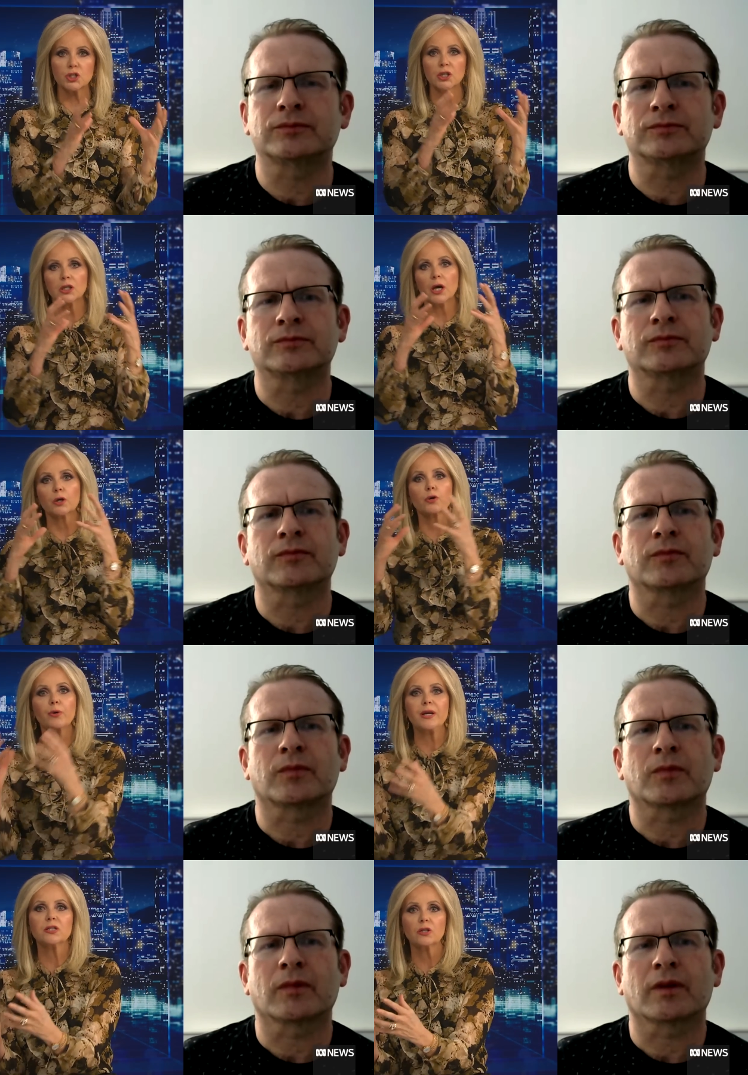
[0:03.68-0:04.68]
Speaker 1: she
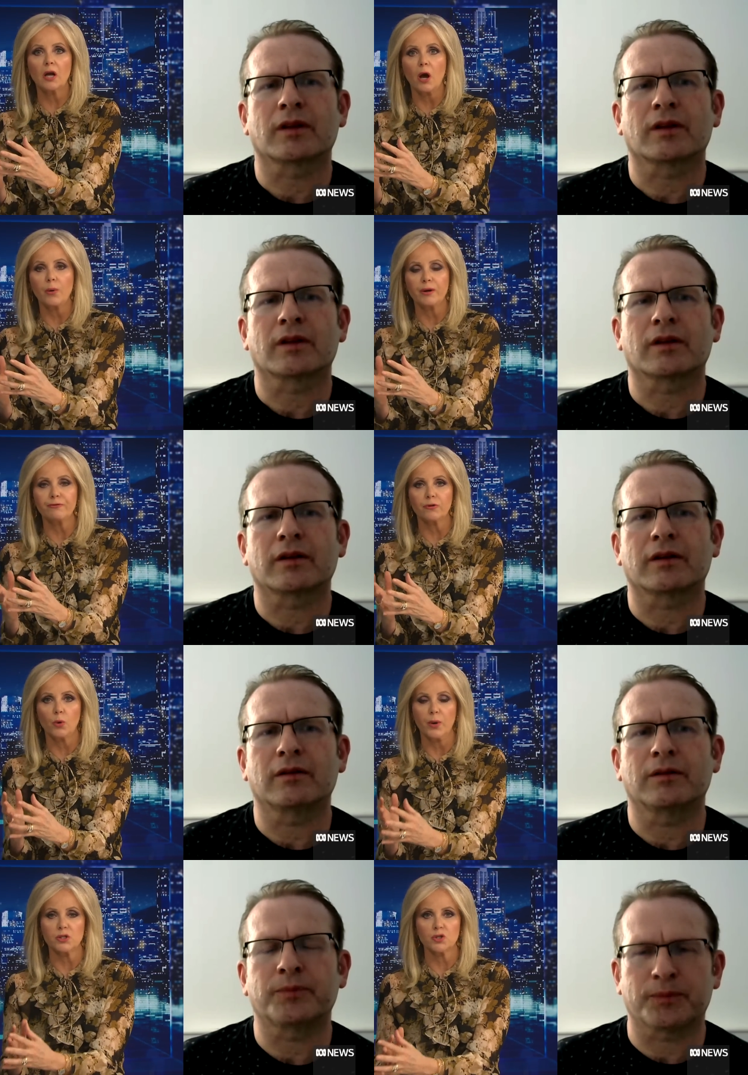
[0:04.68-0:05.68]
agree to go in for
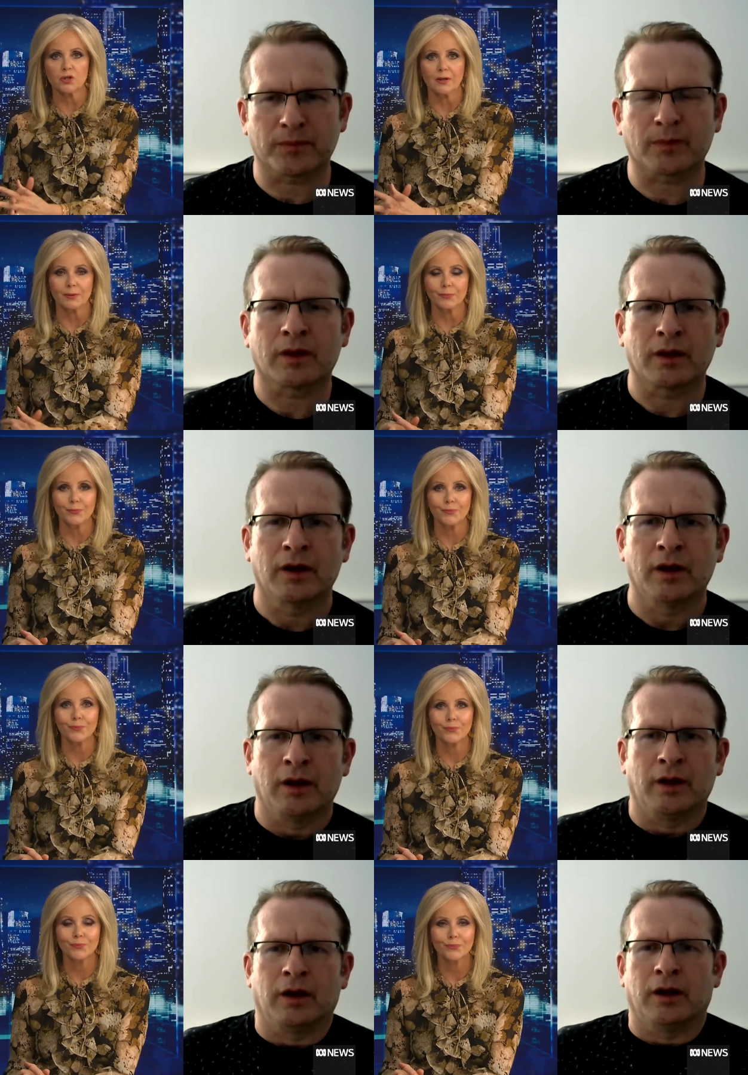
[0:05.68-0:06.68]
questioning?
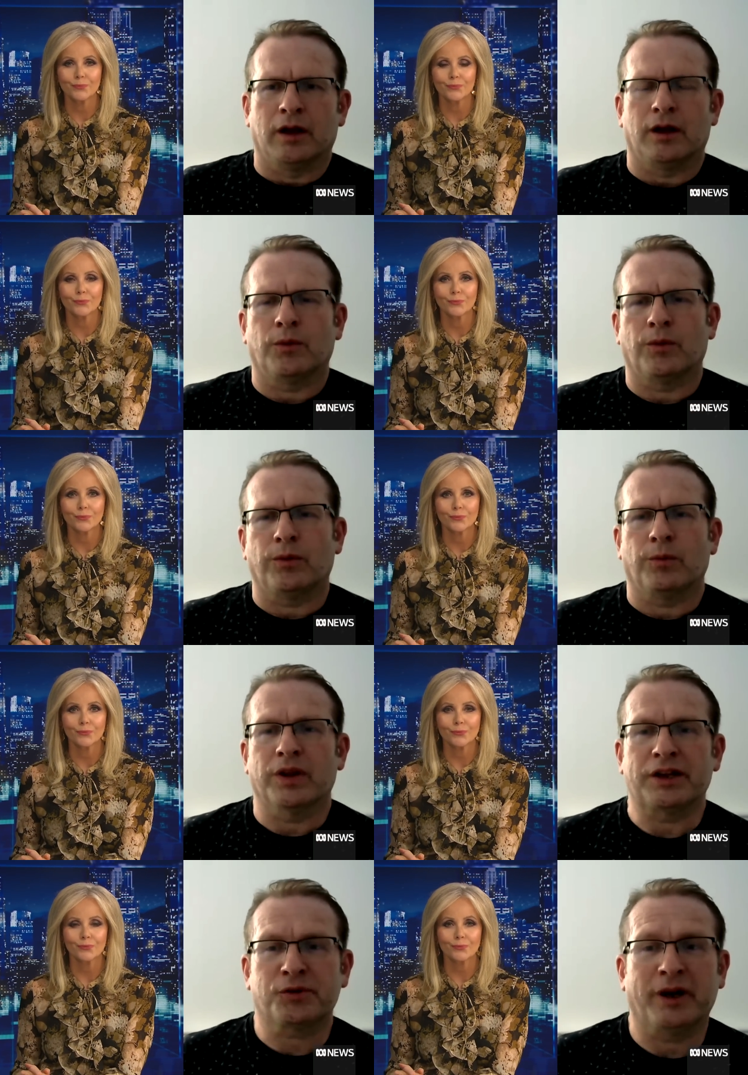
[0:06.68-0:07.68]
Speaker 2: Well,
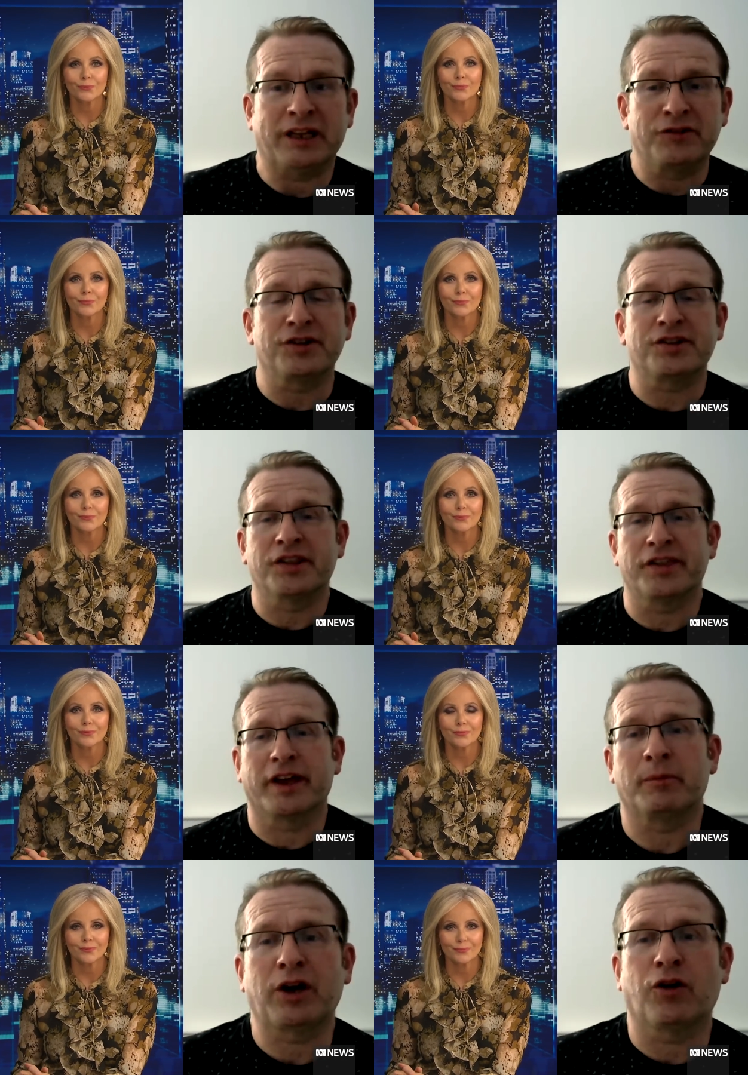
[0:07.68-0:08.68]
that's quite an interesting
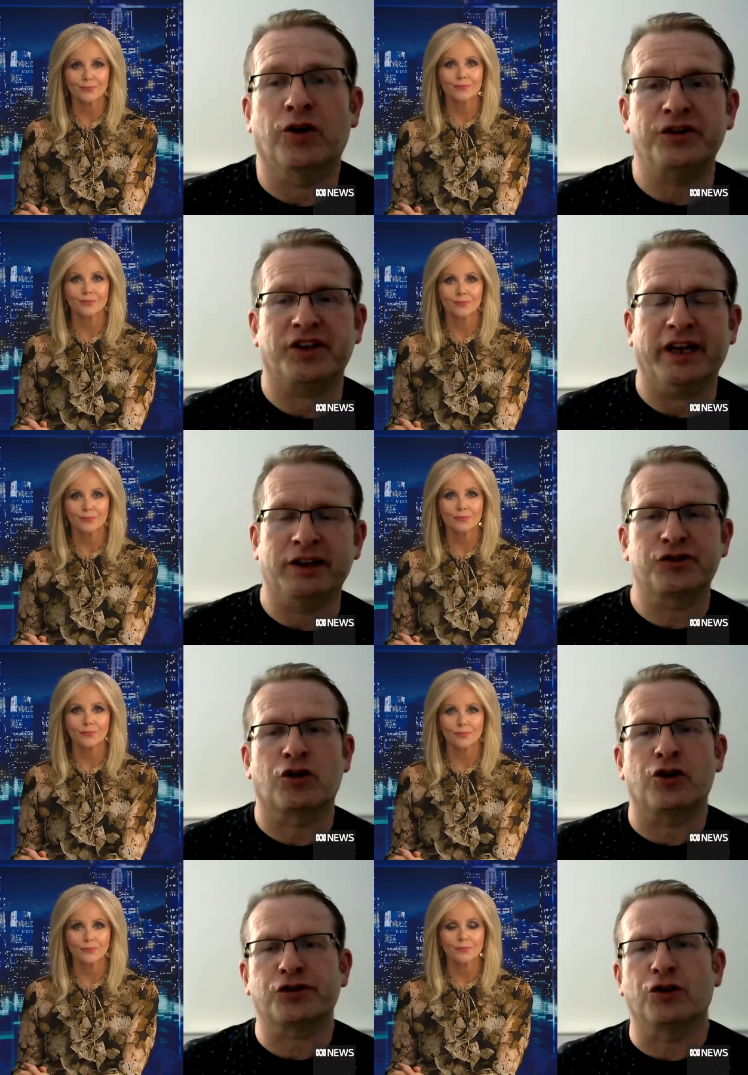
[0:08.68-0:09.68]
thing because in
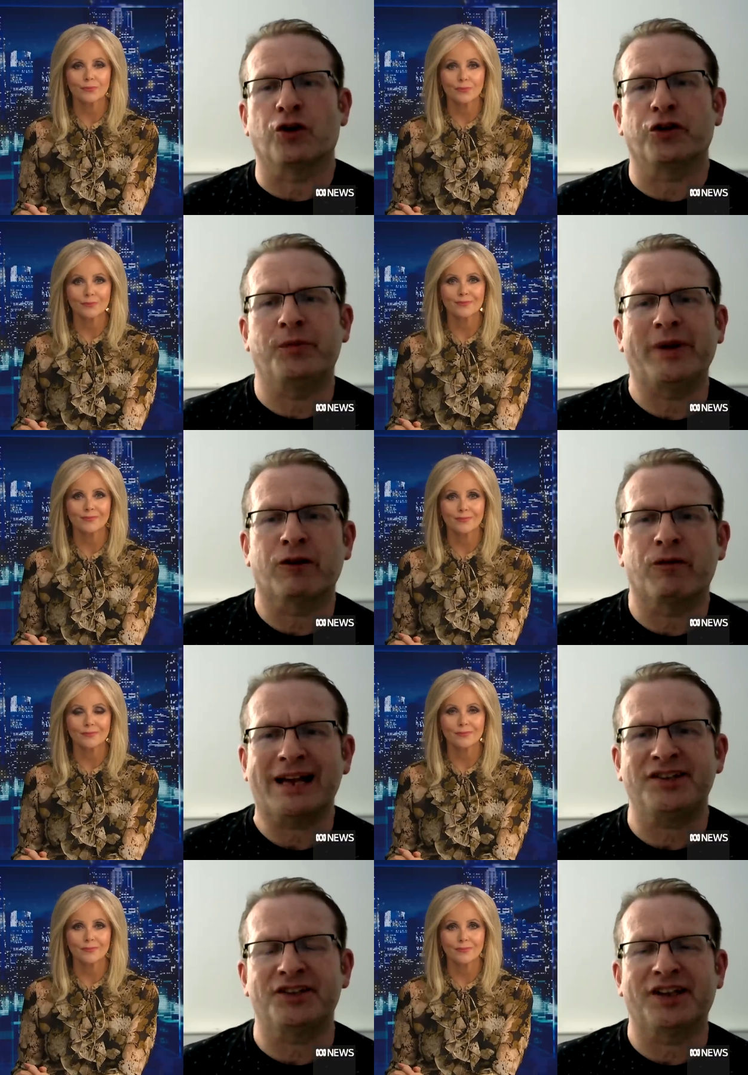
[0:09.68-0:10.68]
Scots law, to be
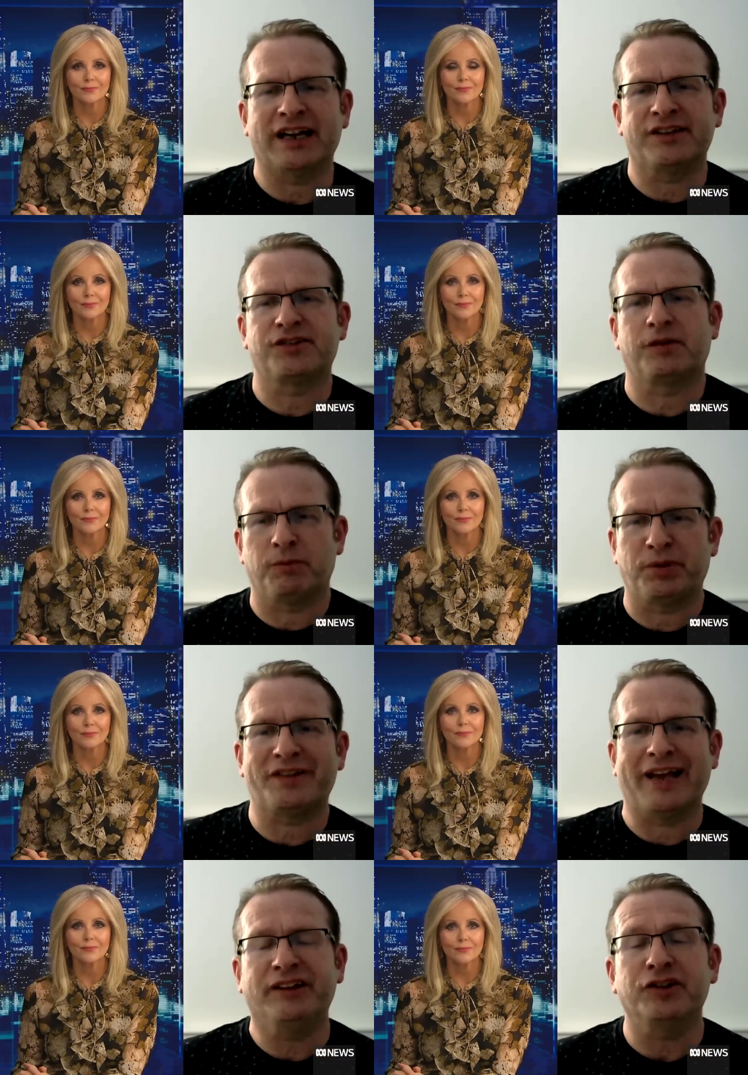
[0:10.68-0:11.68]
arrested has
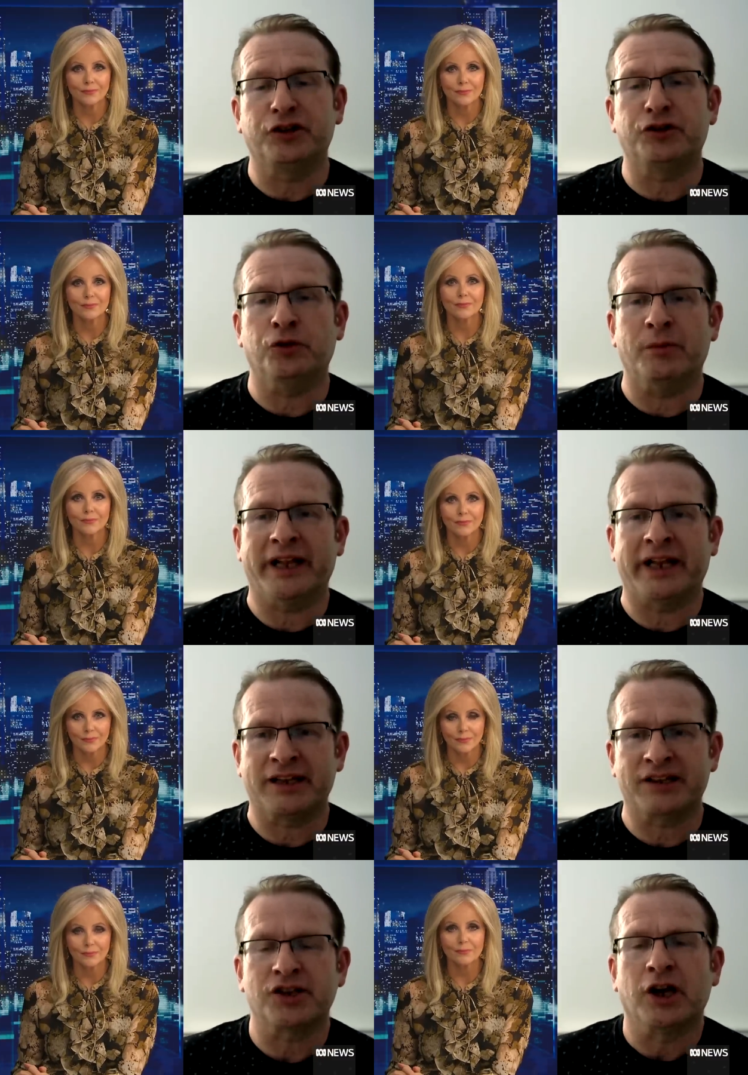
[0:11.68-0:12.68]
potentially two
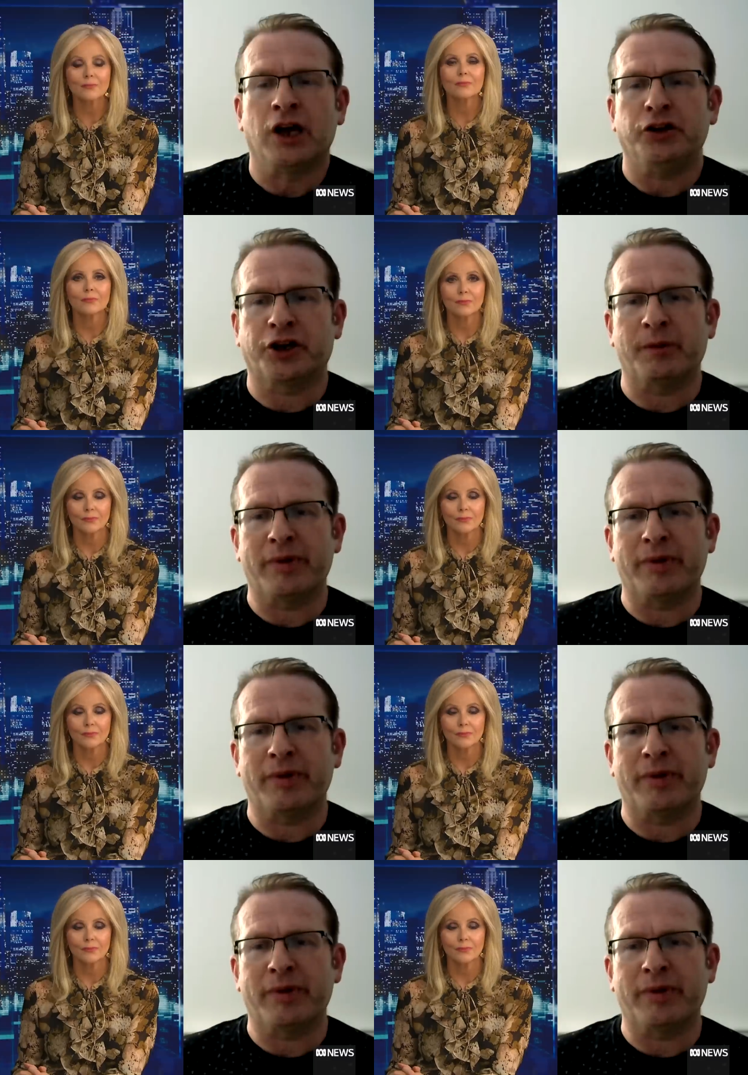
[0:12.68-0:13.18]
meanings. You can